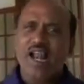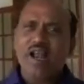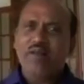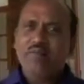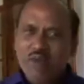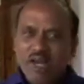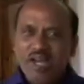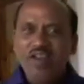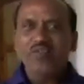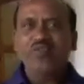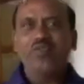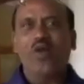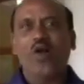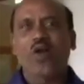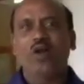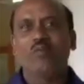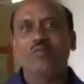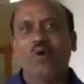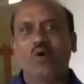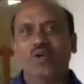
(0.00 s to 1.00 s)
there are many
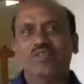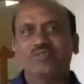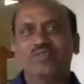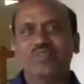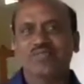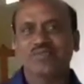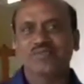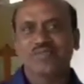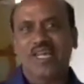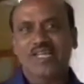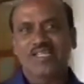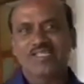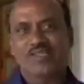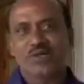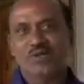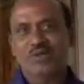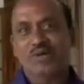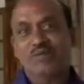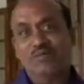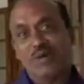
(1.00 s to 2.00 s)
floral motifs in Vidhana
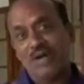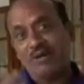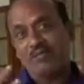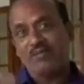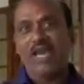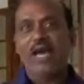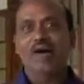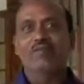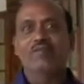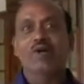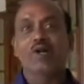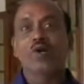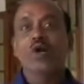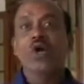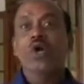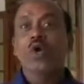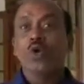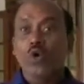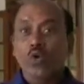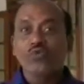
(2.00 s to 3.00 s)
Soudha, where we have
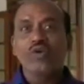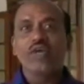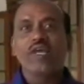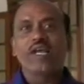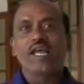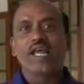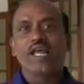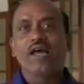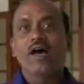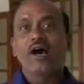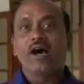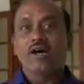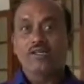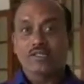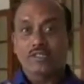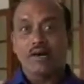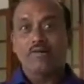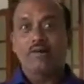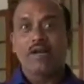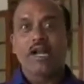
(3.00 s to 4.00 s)
woofingly
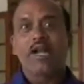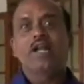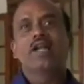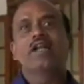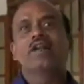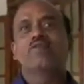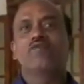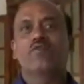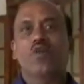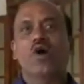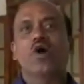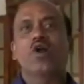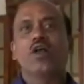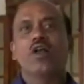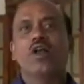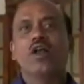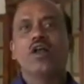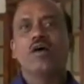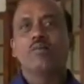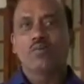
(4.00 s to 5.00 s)
700
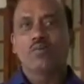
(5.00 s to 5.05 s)
floral